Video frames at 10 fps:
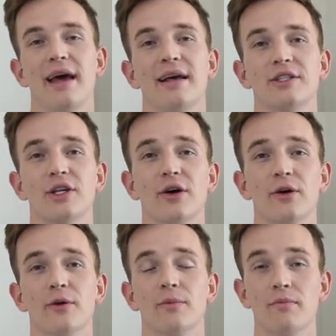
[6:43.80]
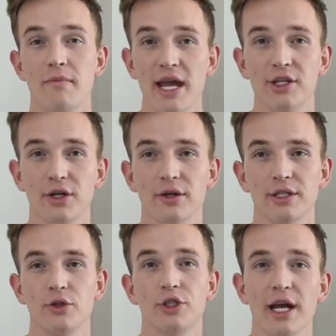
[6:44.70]
So make sure
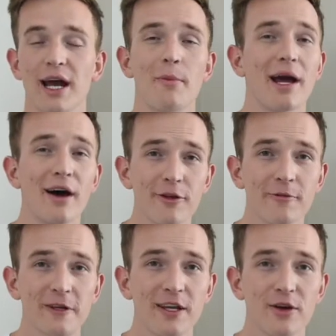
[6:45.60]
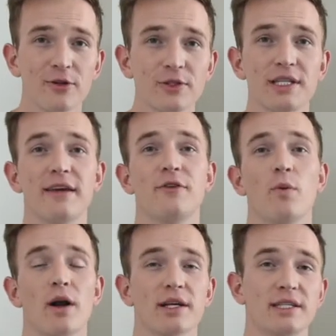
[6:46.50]
to check out my other videos if
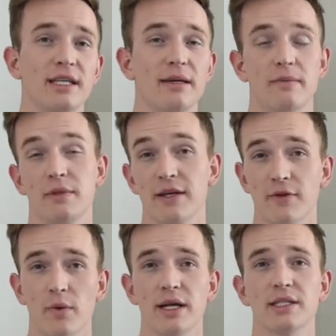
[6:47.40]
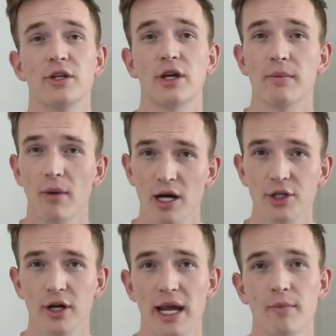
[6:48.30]
you want to see different ways that you can mod
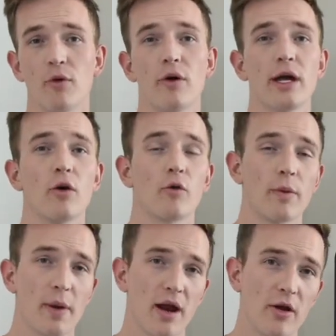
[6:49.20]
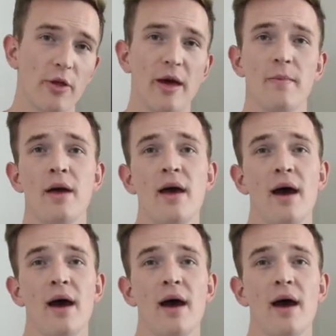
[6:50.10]
your Game Boy or repair them,